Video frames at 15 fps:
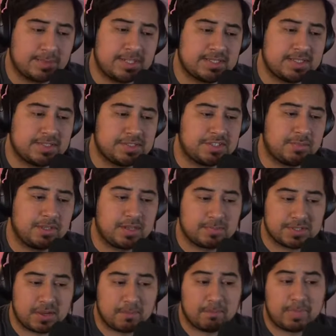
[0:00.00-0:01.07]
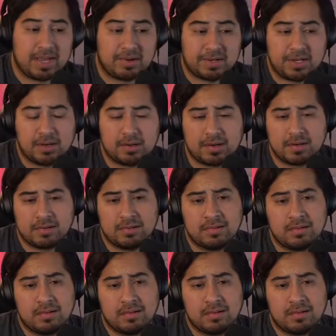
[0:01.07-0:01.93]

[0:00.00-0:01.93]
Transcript: I'm not saying that she becomes a bounty hunter.